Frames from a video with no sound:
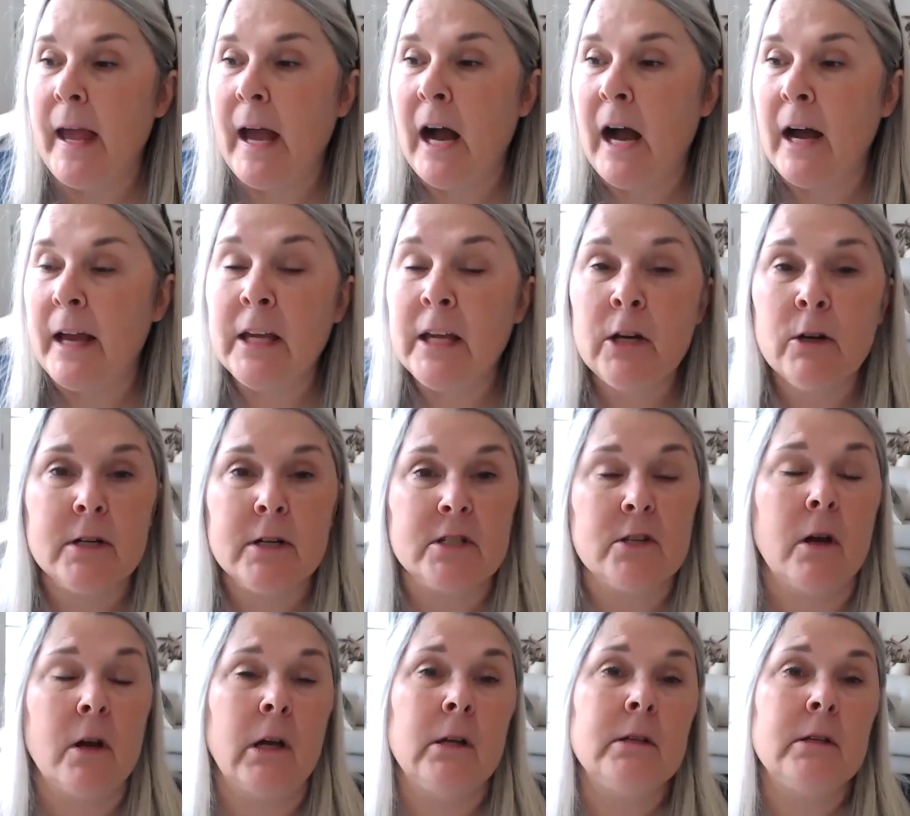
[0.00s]
I hear it's
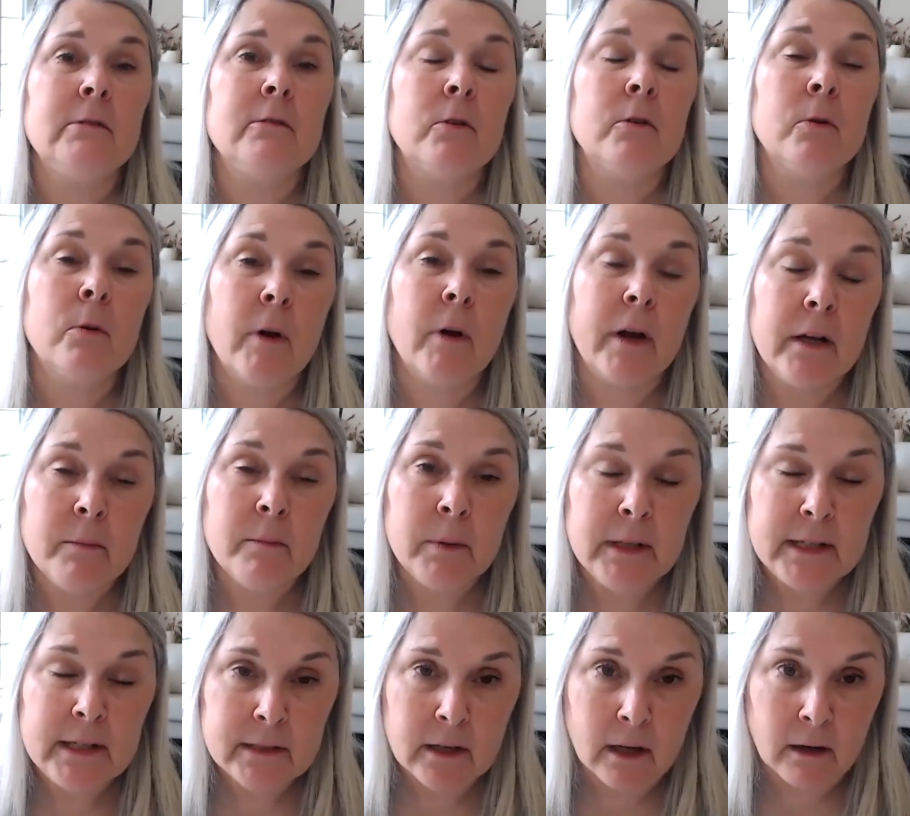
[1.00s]

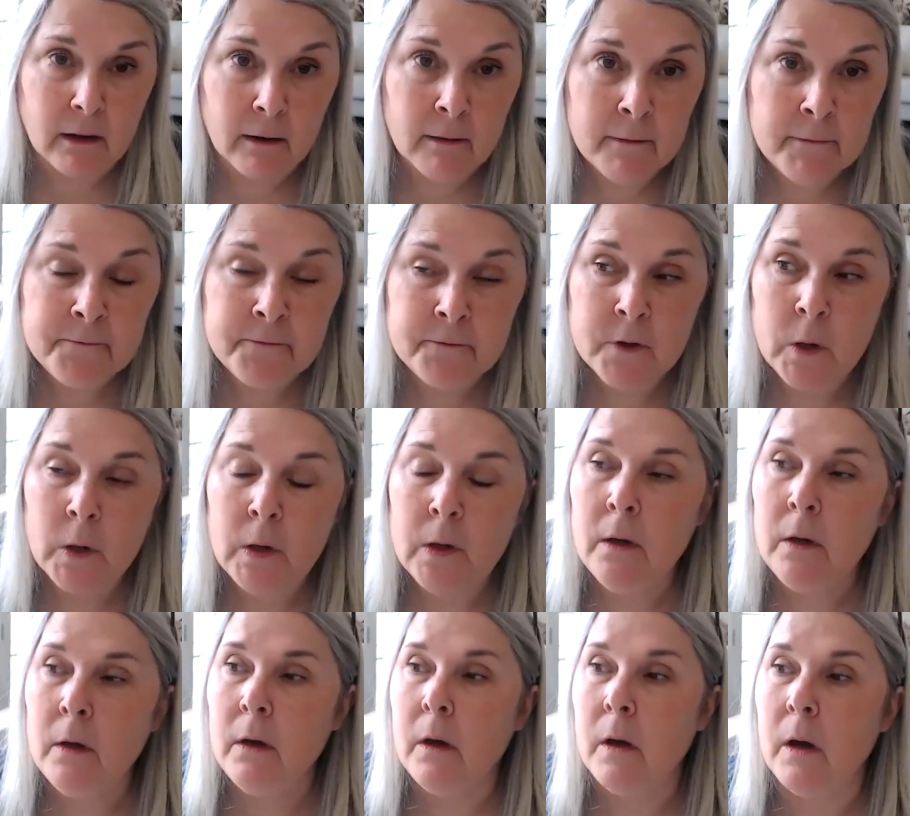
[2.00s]
incredibly tough,
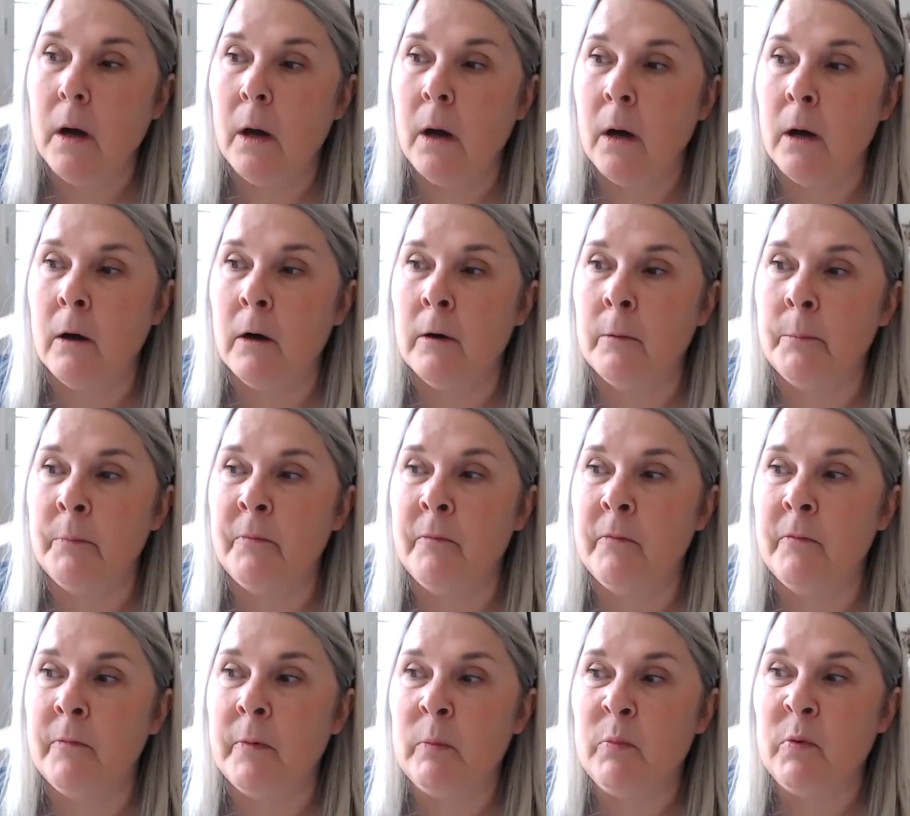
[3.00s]
quite
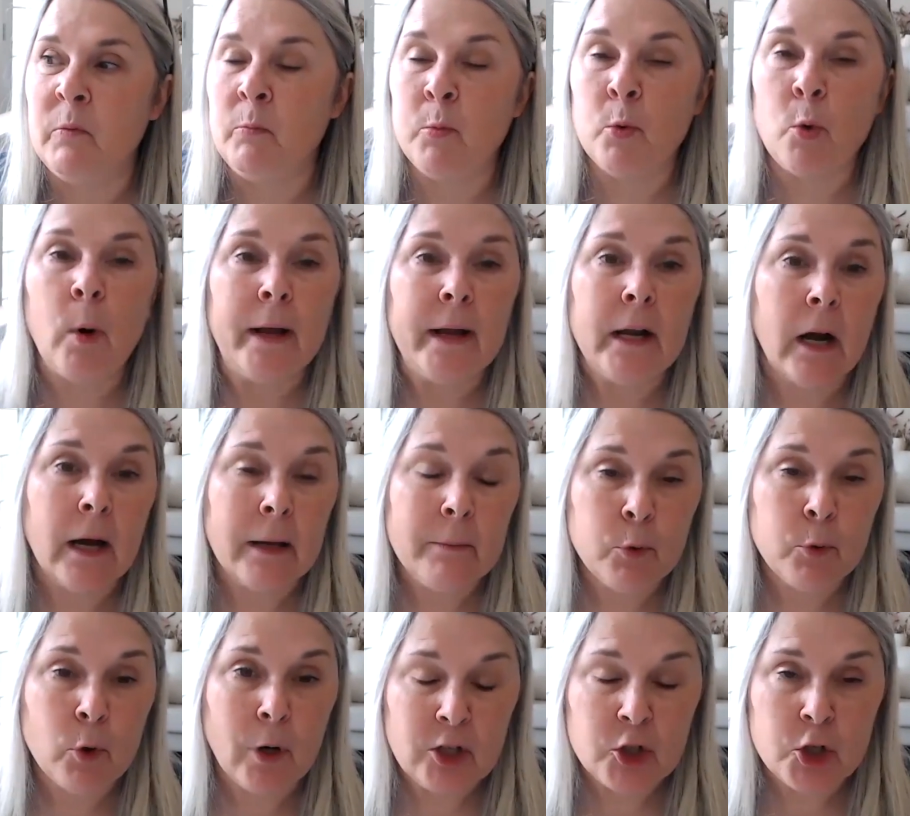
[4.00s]
high
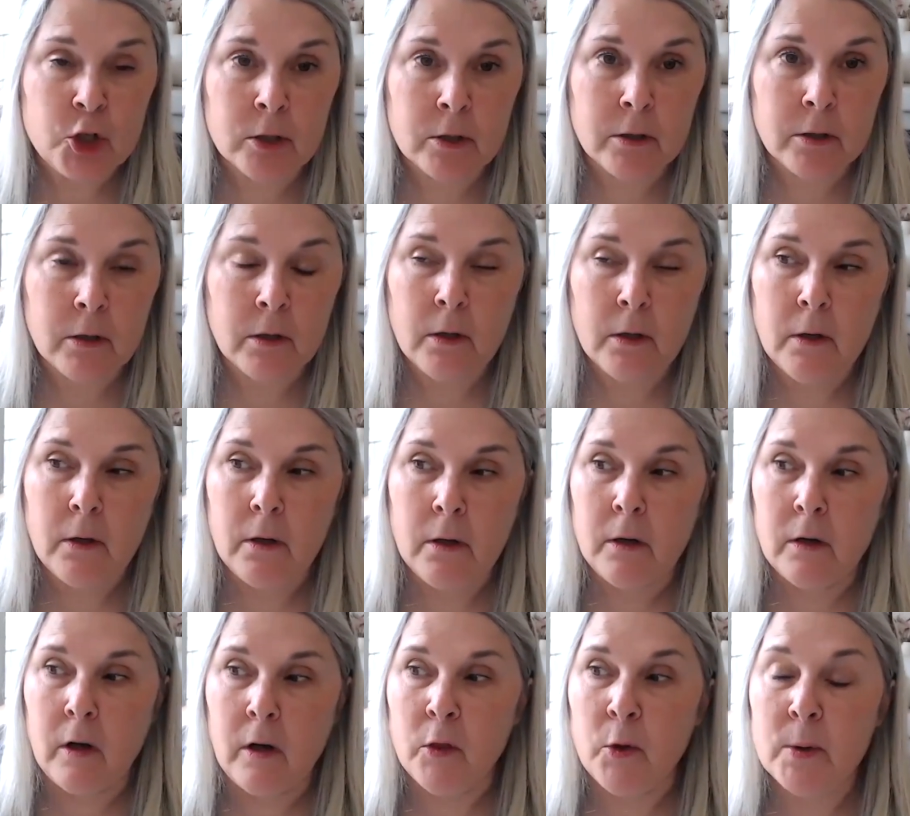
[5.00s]
pressure.
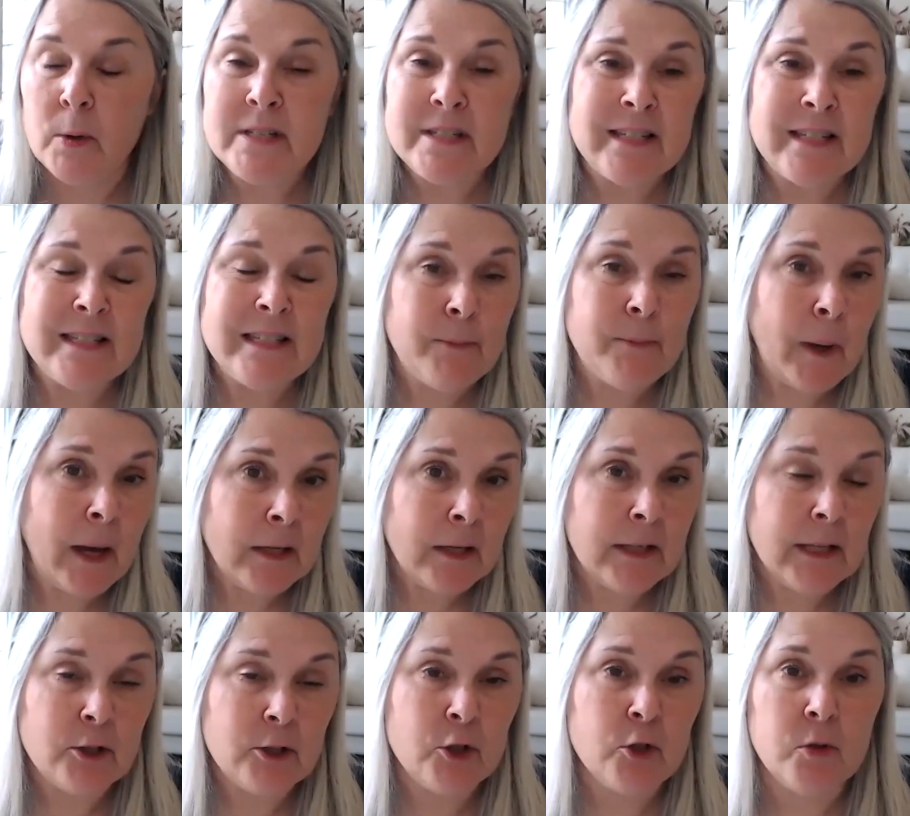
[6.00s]
Although I suspect
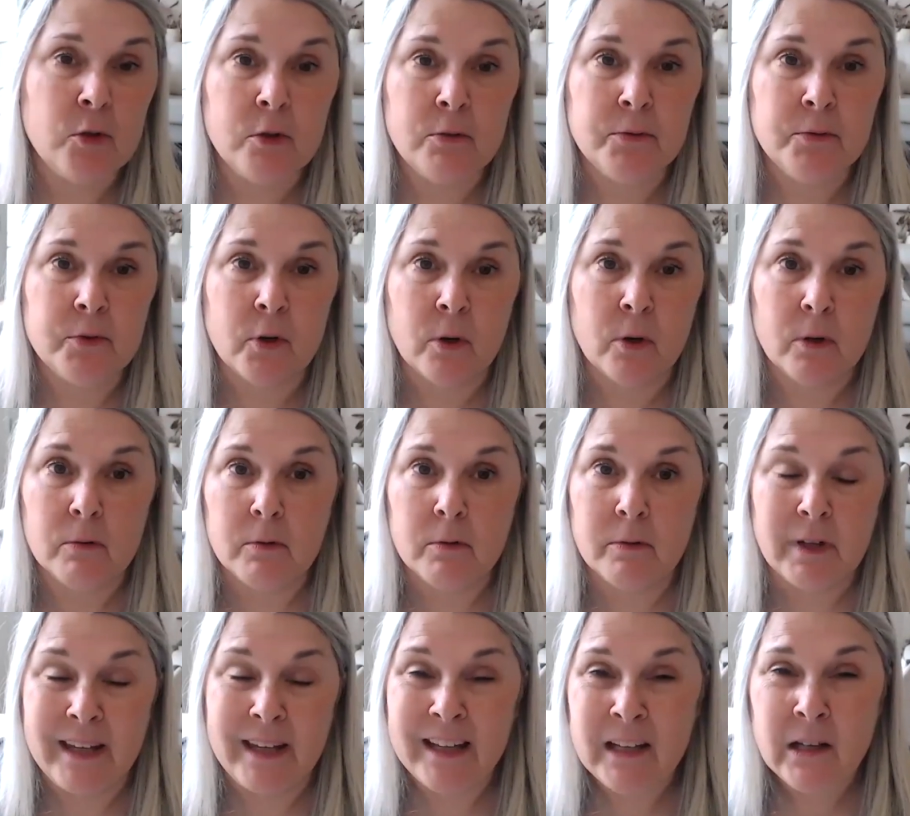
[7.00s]
that's true for
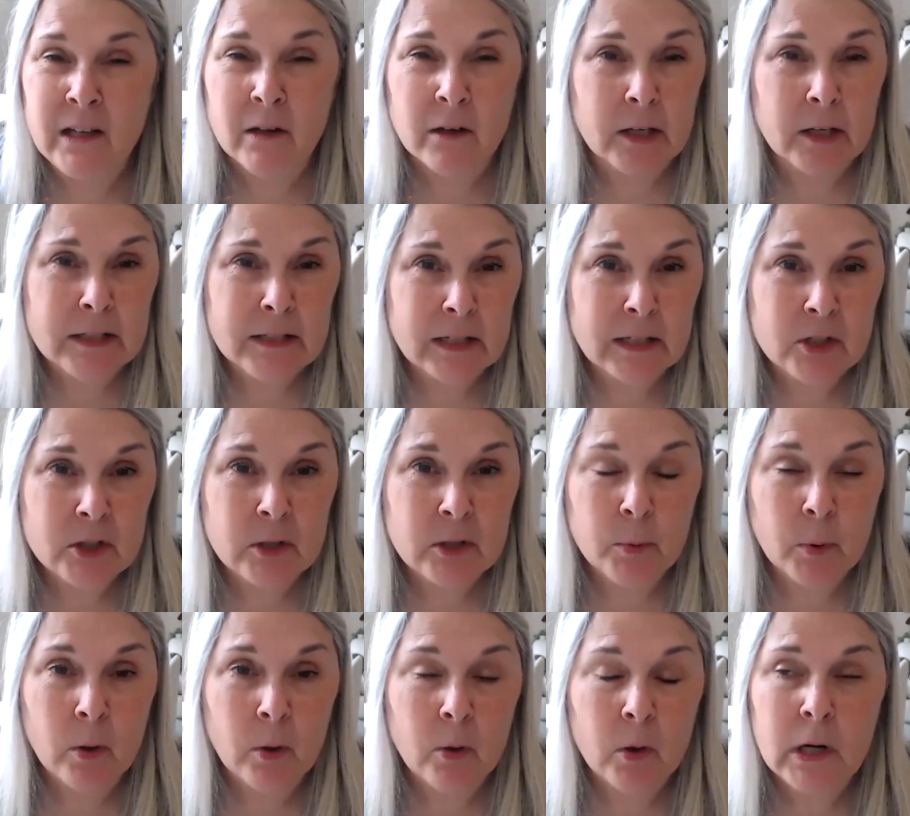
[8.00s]
any architecture
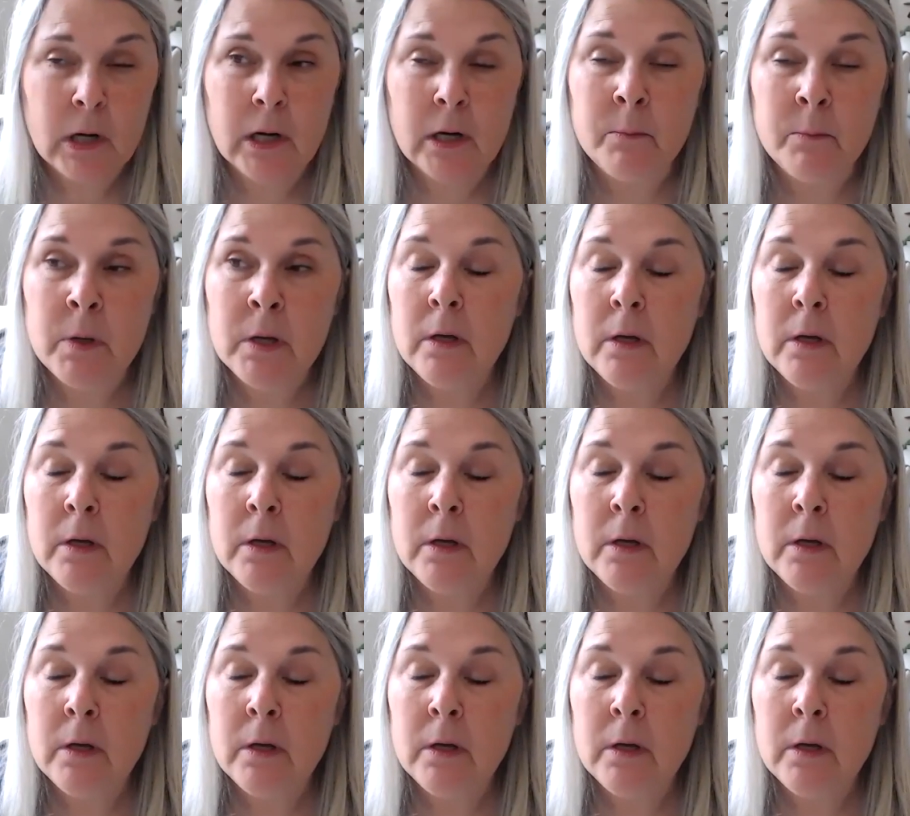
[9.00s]
program,